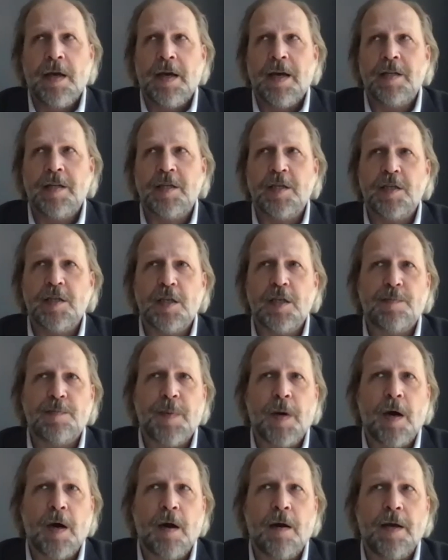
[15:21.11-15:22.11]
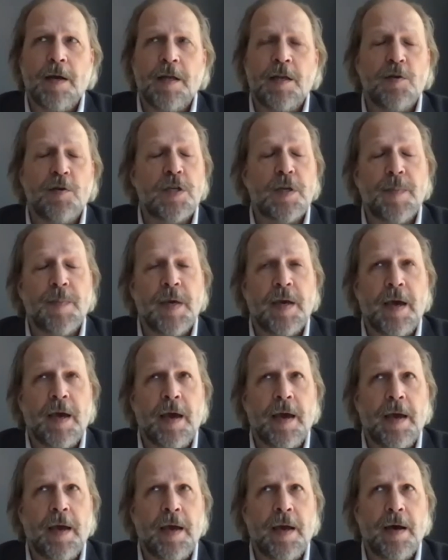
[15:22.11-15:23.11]
It's just this bar. It used to be
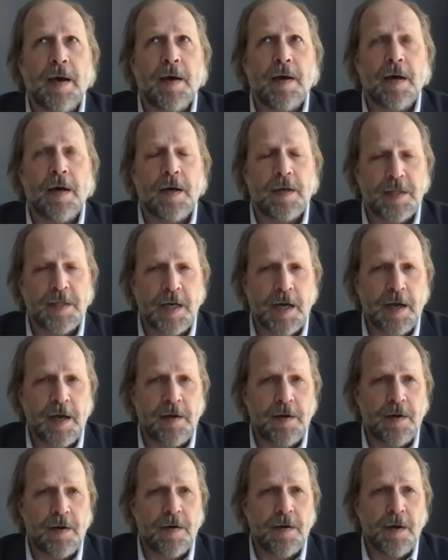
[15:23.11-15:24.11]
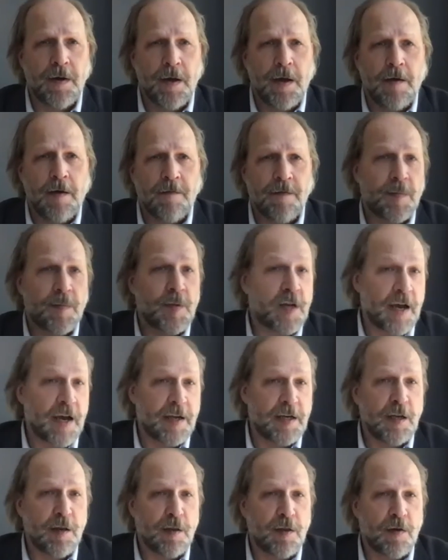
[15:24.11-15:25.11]
a diner from the
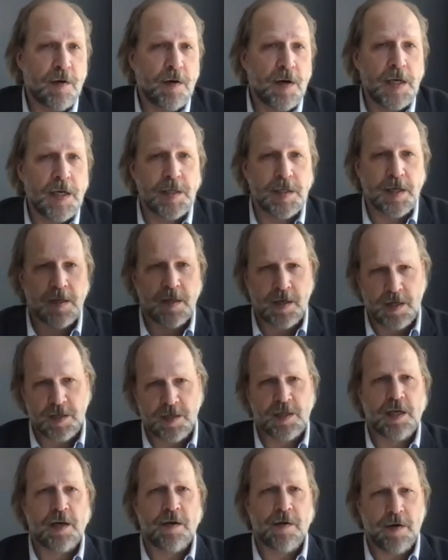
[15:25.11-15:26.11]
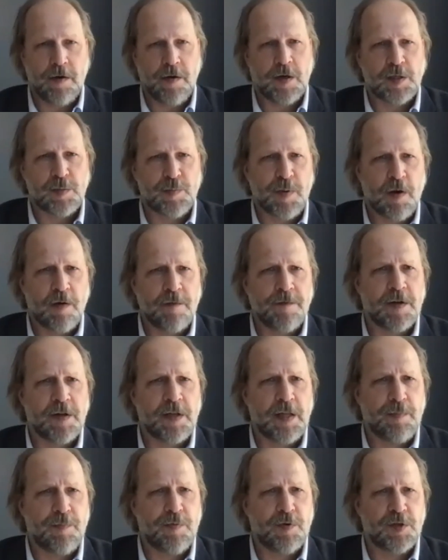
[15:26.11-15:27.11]
1930s, and the interior is
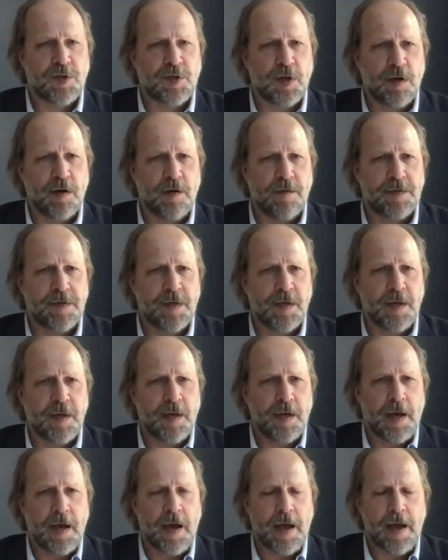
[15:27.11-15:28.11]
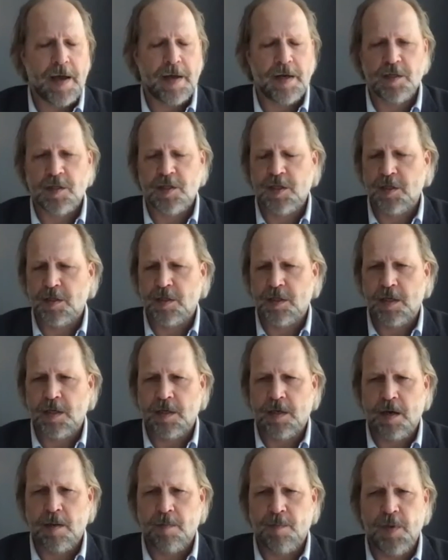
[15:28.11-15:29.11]
perfectly preserved. And it's just
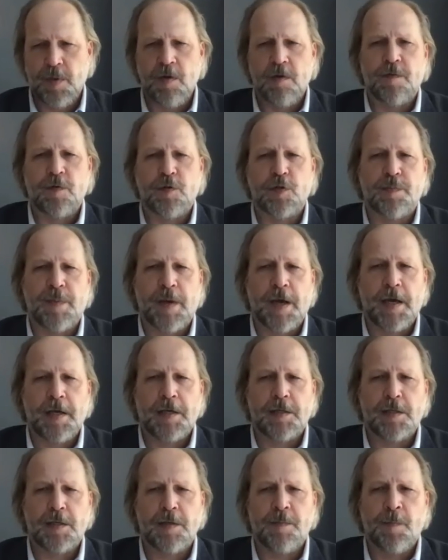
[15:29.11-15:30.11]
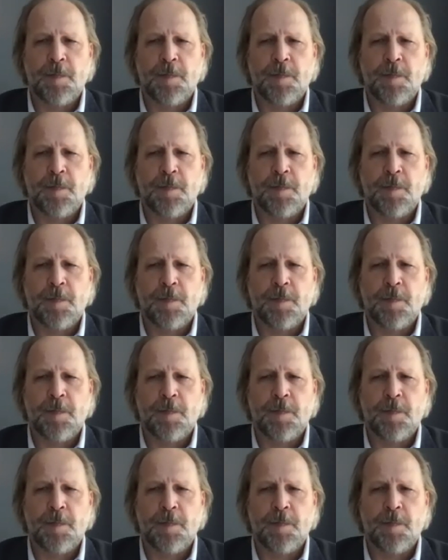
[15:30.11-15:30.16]
a beautiful space.